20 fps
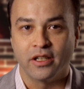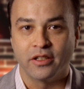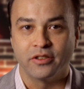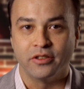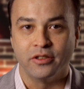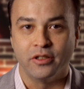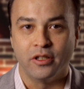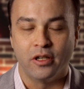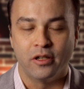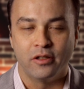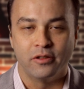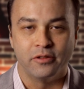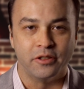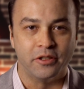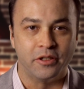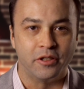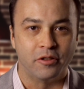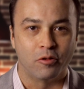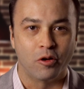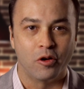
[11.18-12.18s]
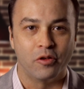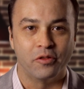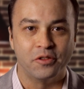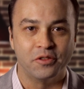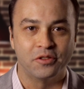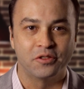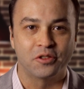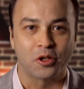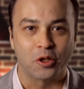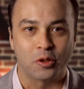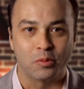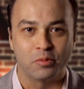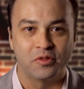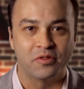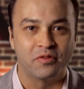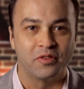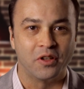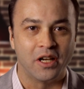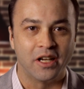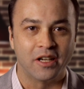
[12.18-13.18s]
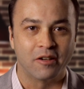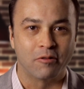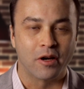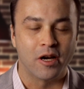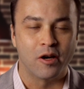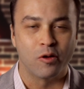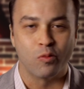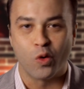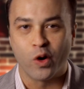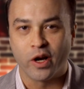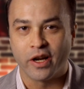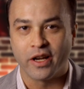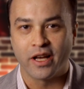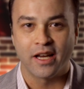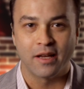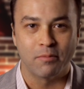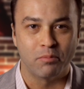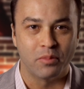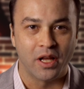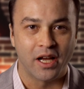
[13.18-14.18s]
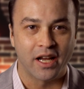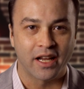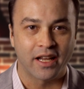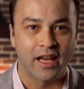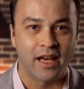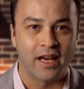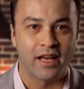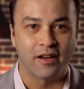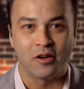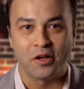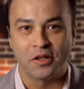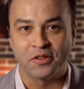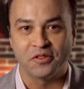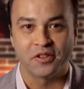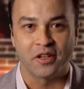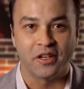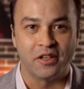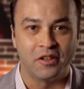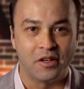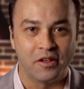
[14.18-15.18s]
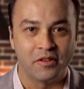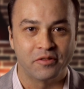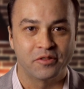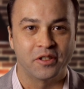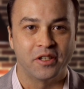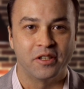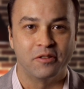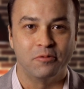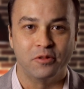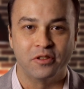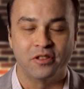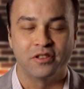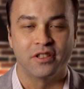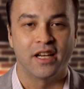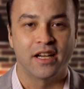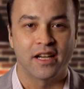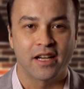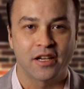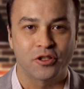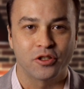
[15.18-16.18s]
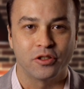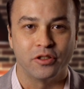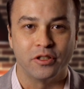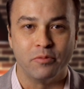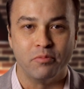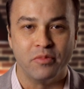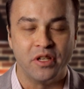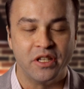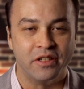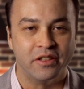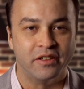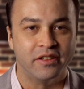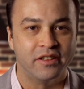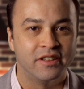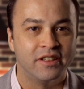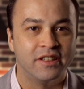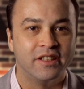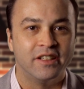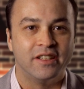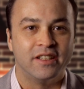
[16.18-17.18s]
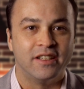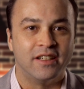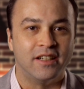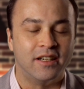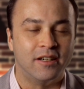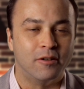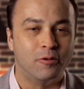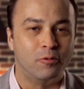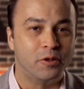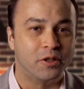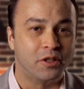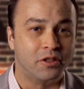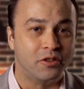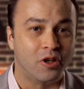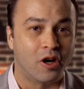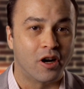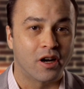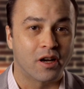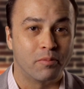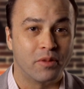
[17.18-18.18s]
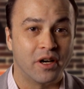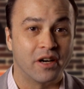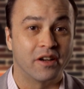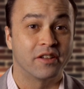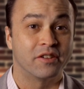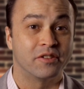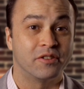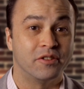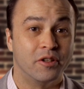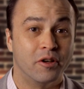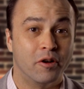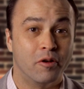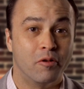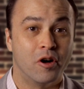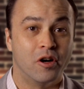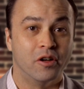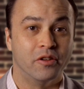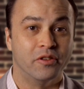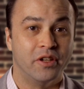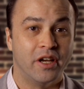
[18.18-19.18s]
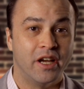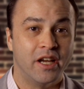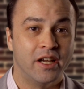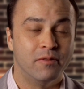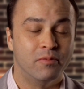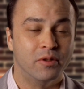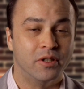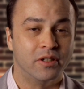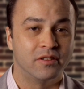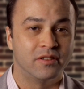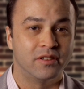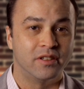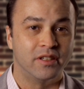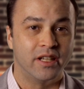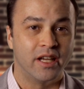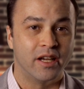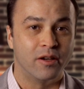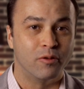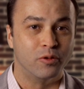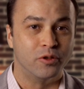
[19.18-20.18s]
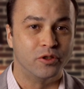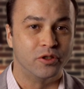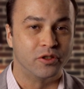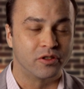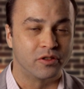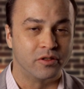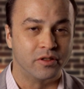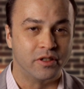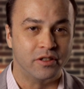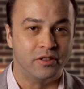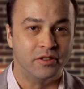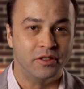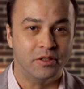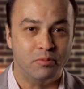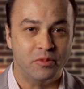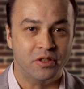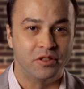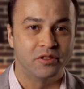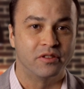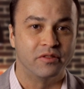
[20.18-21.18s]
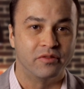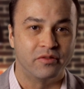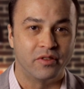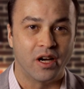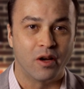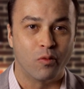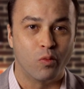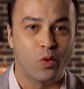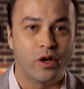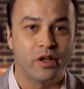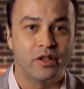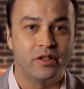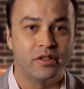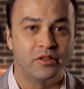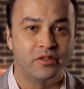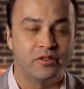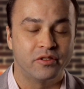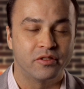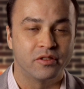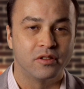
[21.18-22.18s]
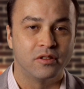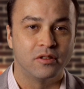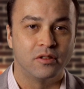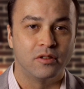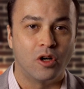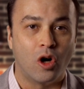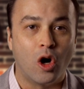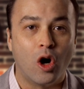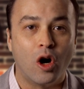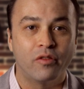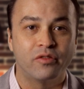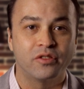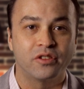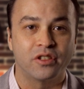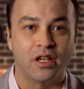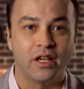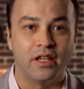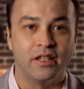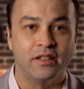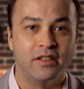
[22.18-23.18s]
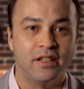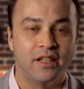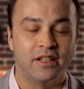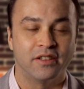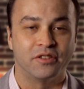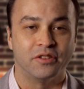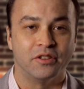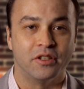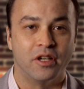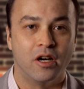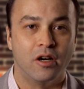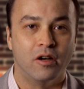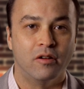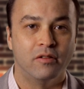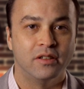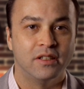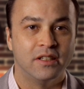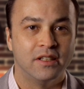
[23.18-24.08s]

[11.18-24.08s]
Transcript: SEO? You hear all these terms flying around, white hat, black hat, on-site, off-site. What does that actually mean? We could talk about SEO all day, but today we're just going to demystify what is off-site SEO.